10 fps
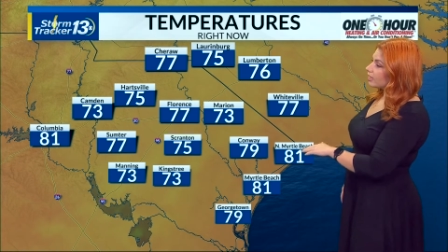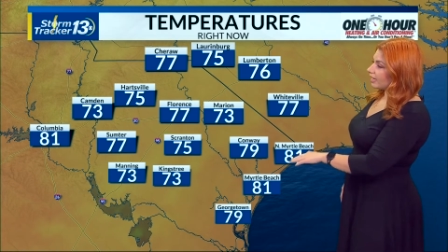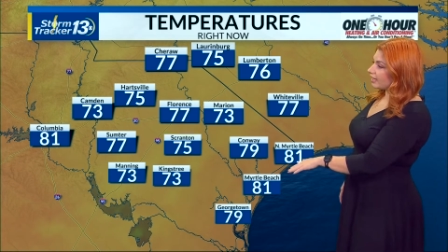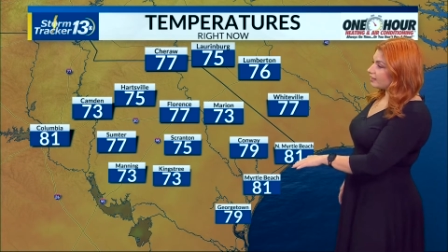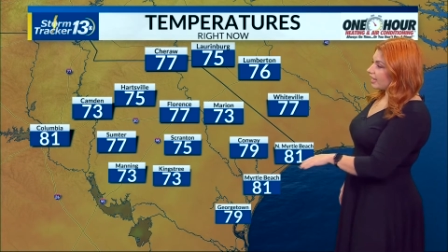
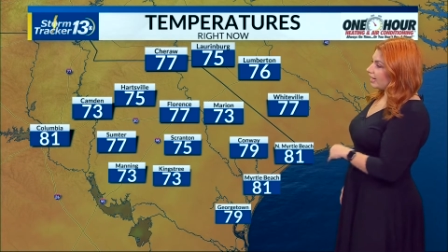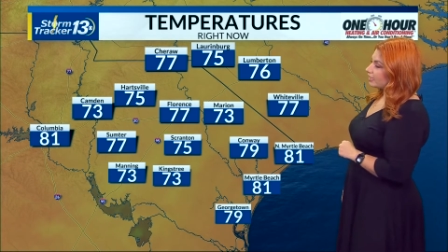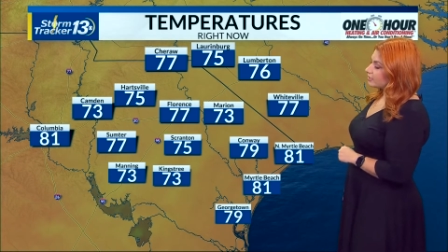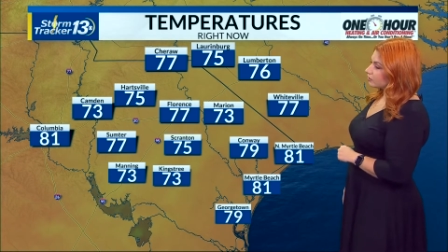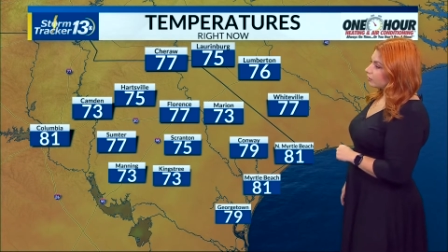in the
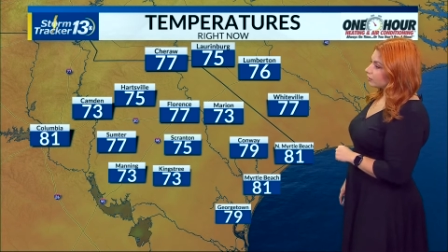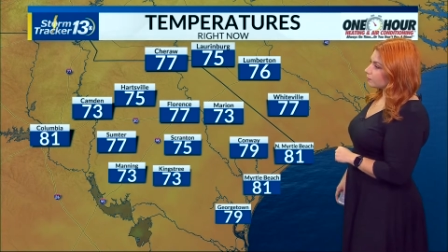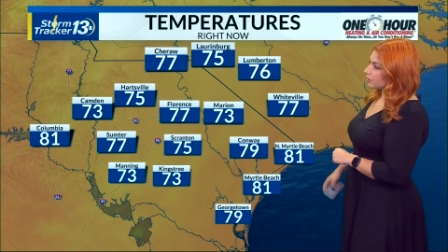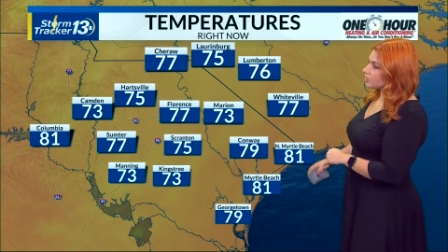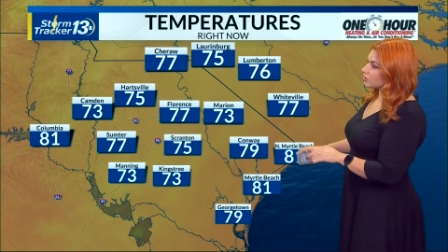80s along the
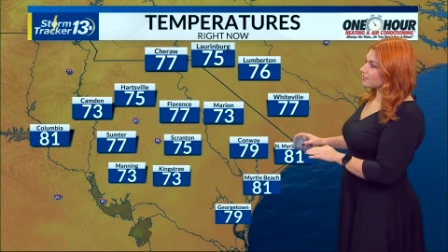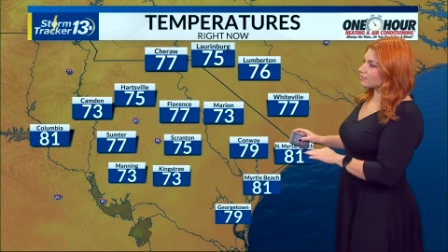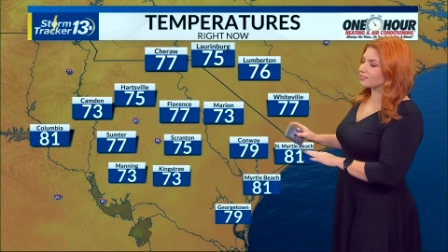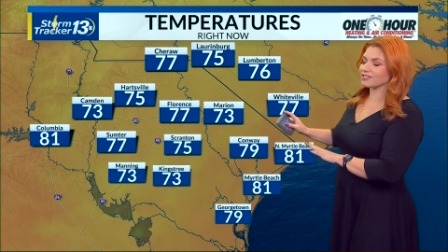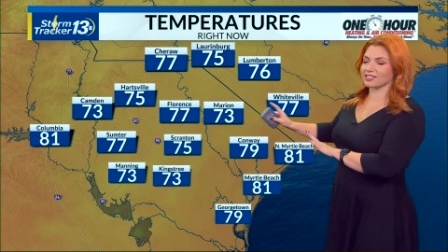beaches,
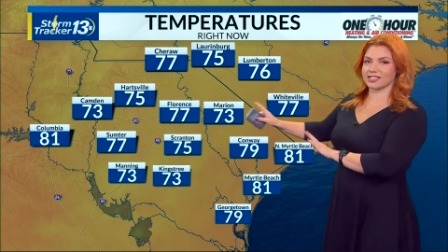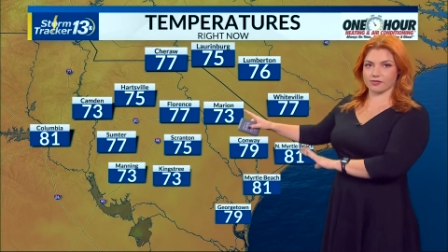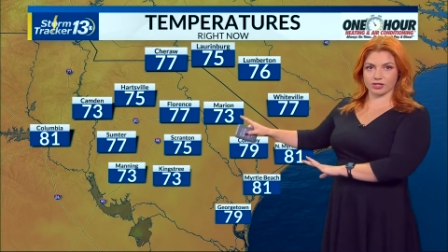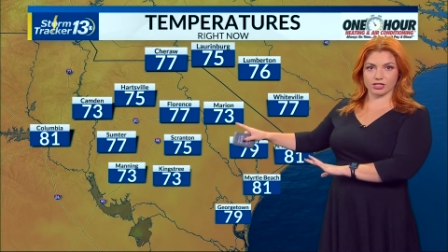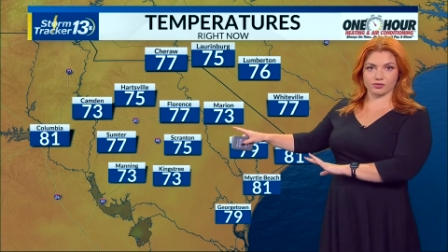still in the
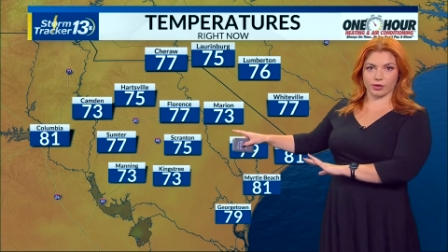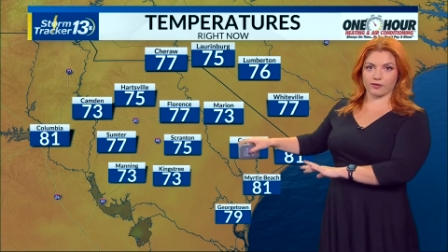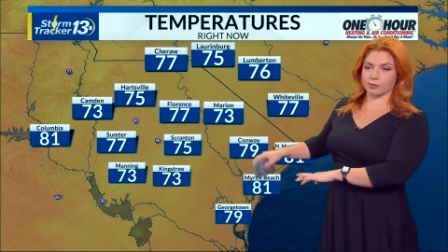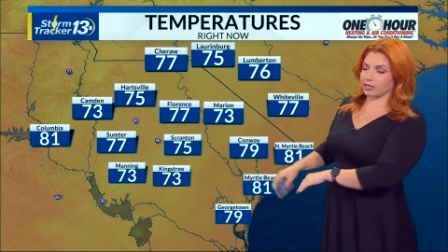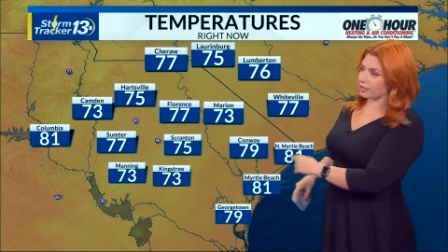70s for
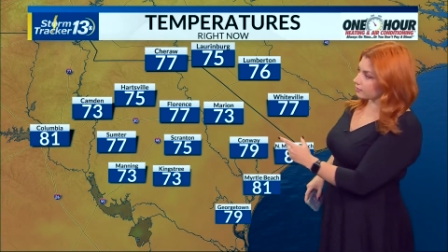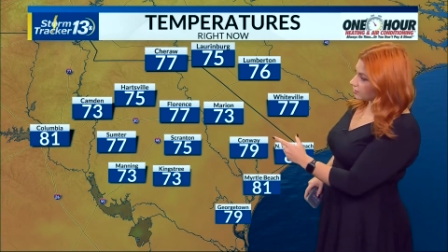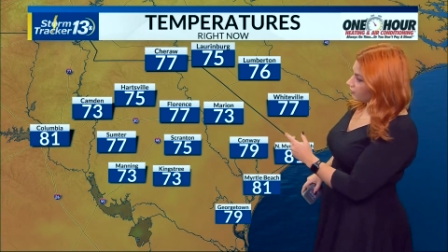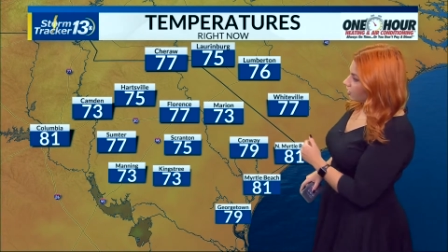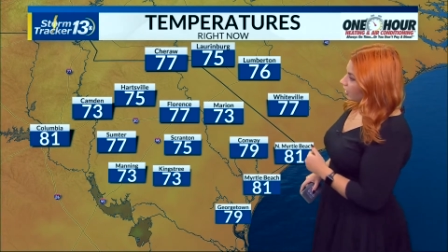everybody else,
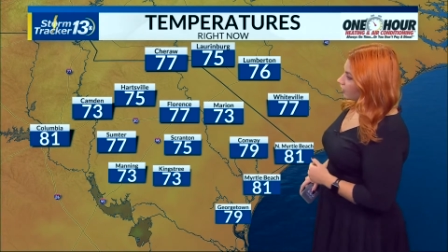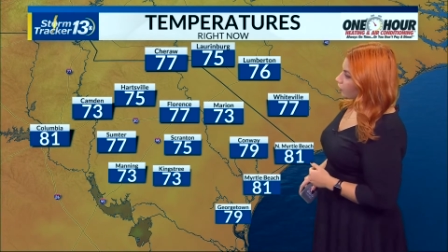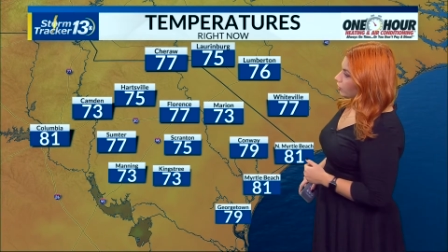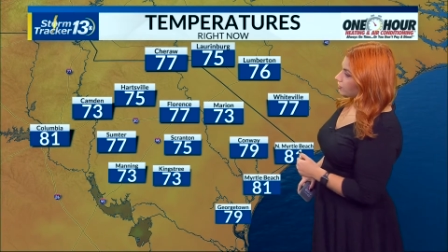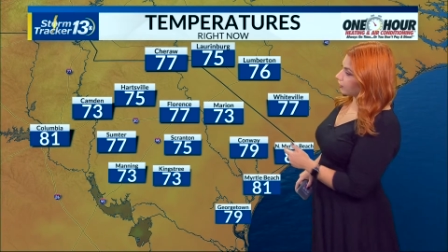79
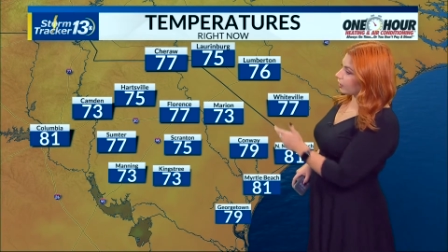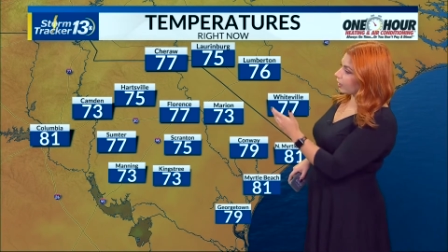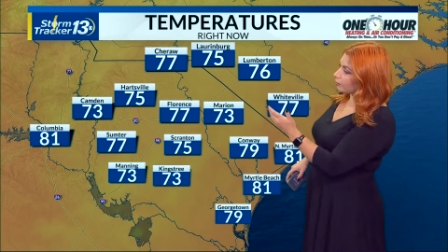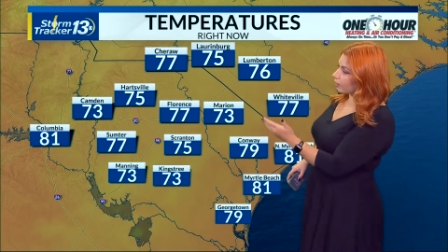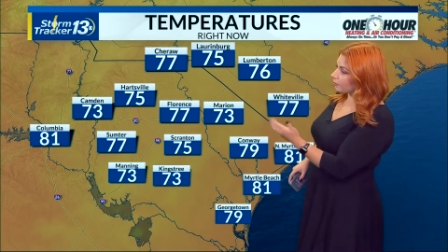degrees for
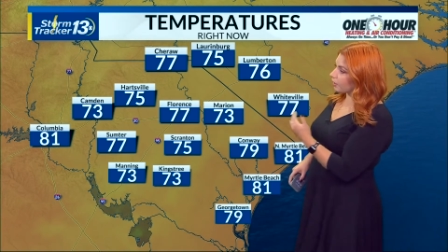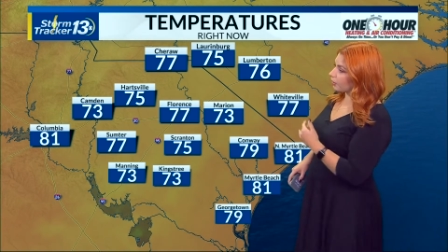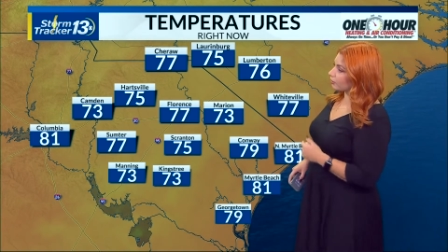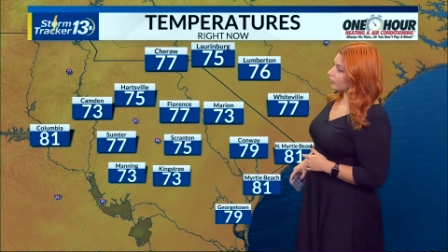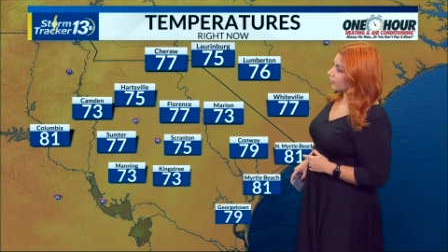Conway,
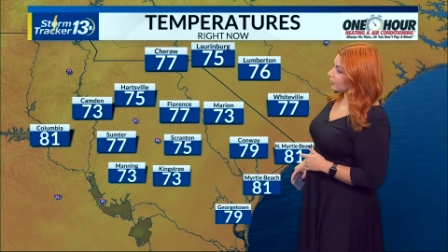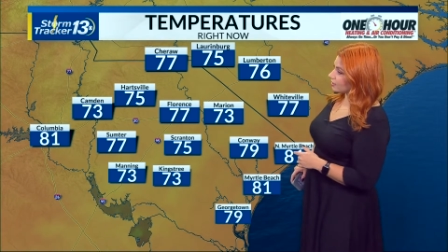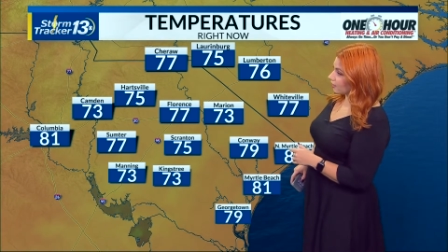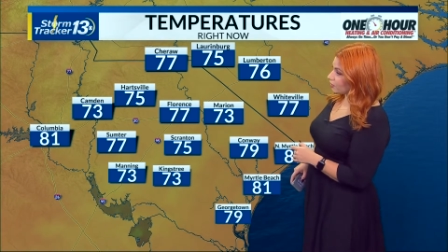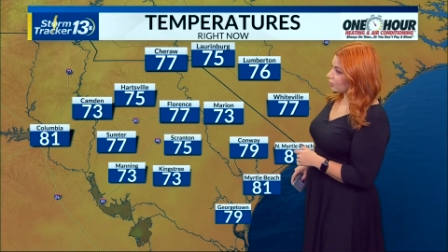Marion looking at
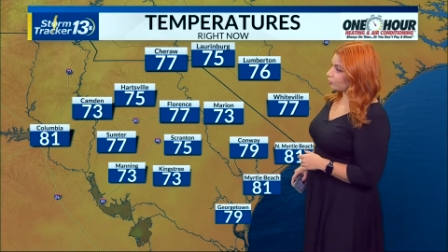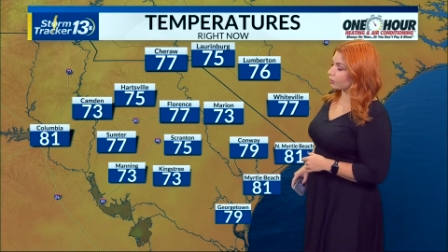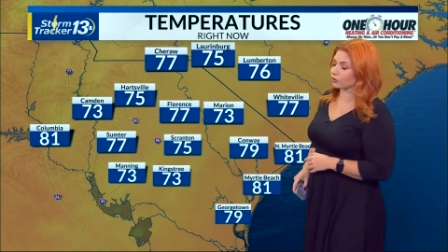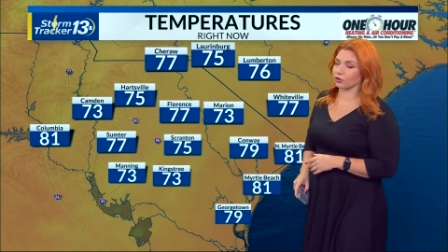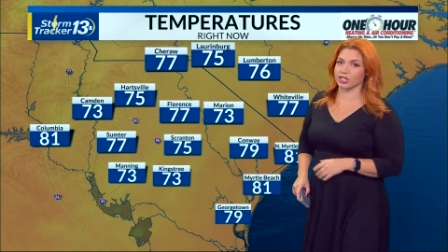
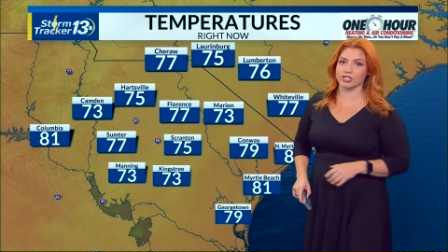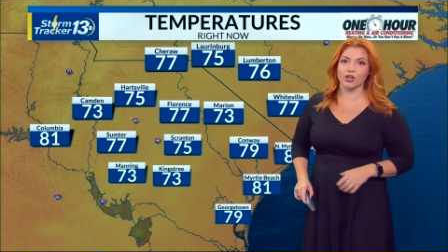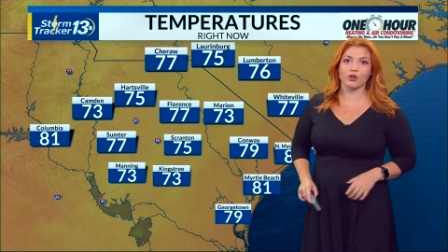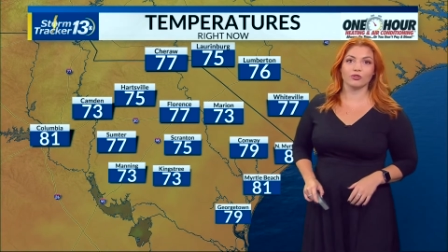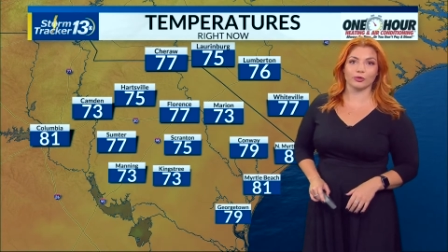73 degrees,
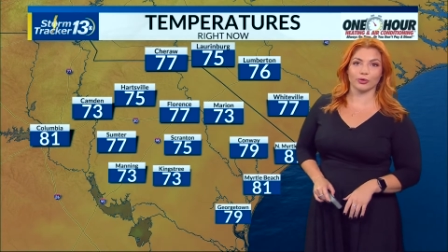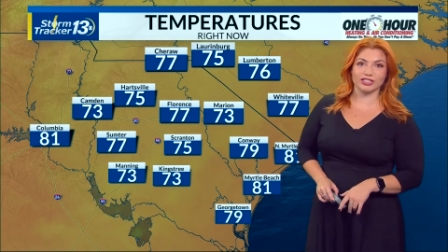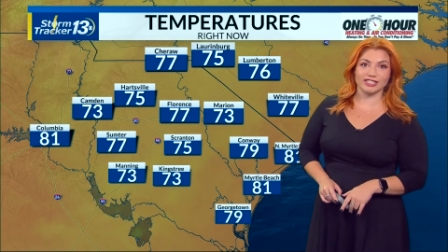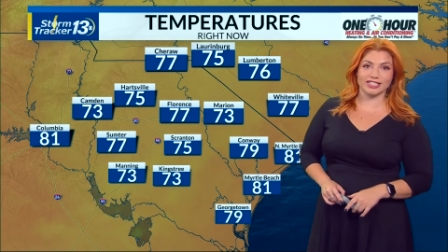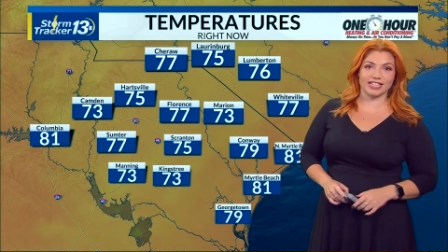
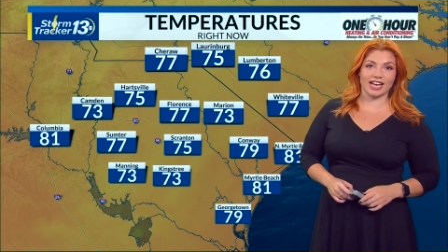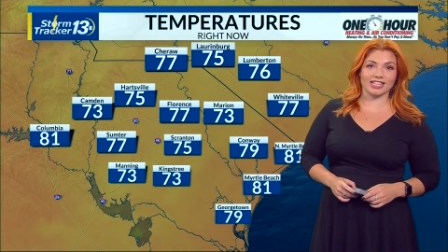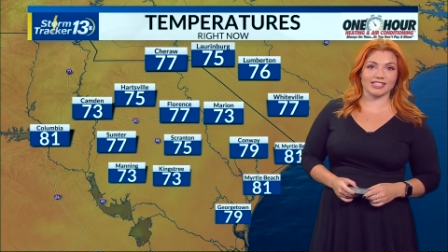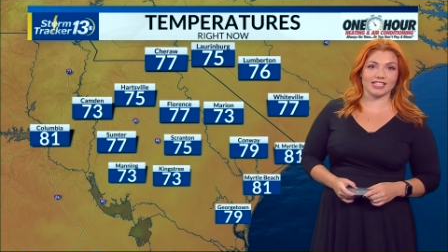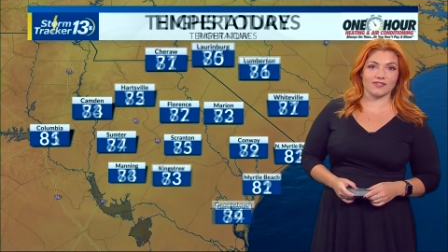Florence sitting
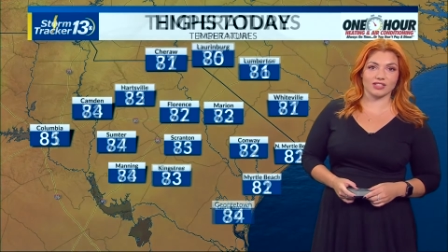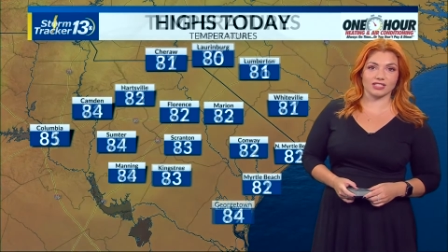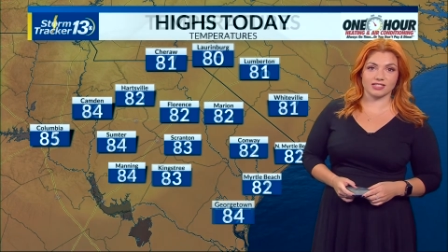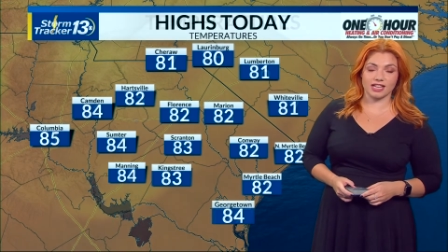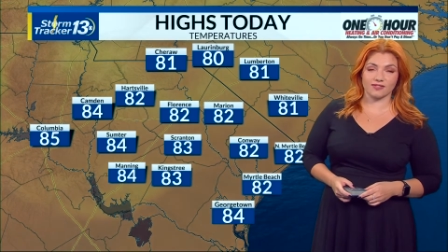at
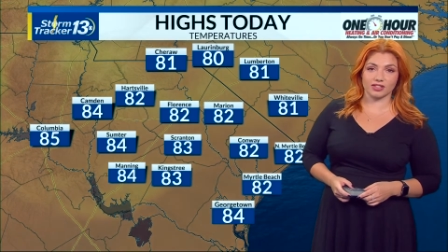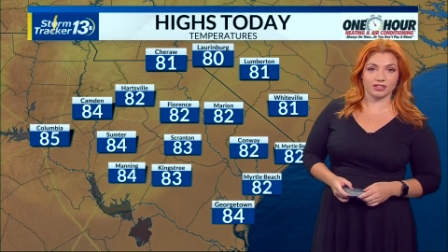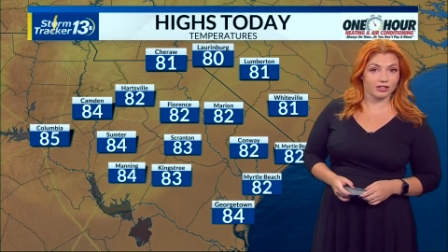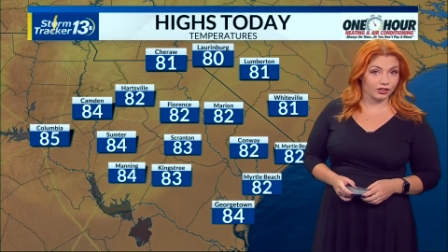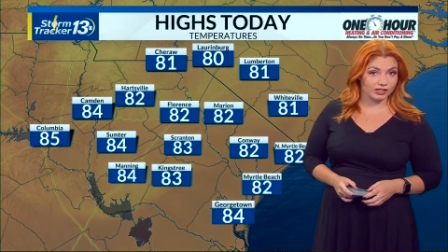77.
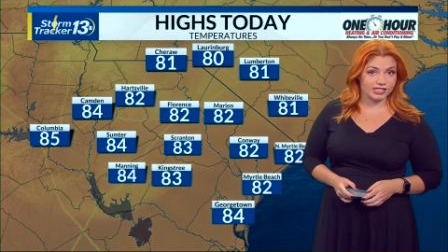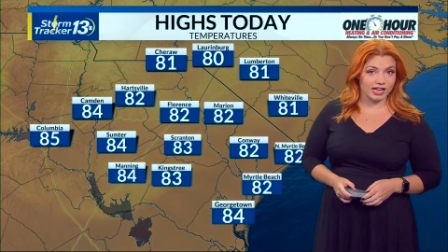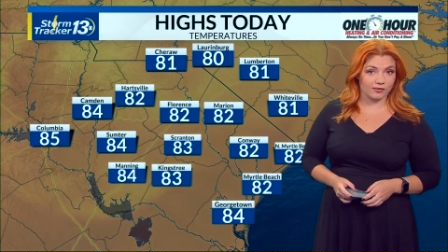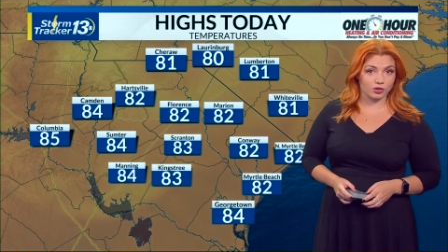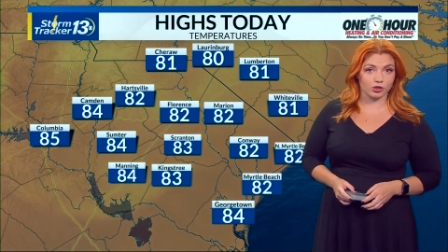Later on this
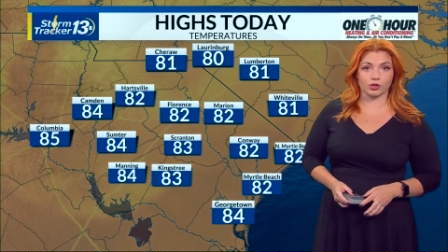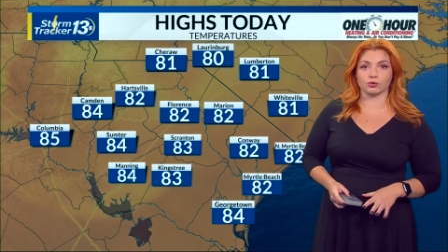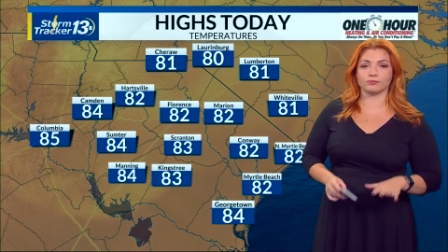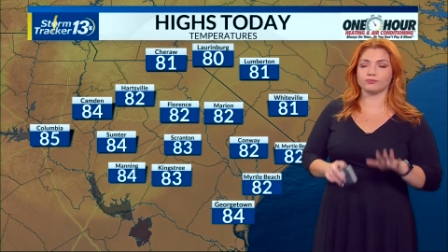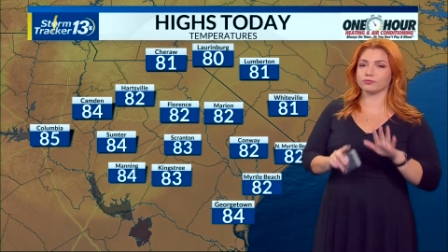afternoon,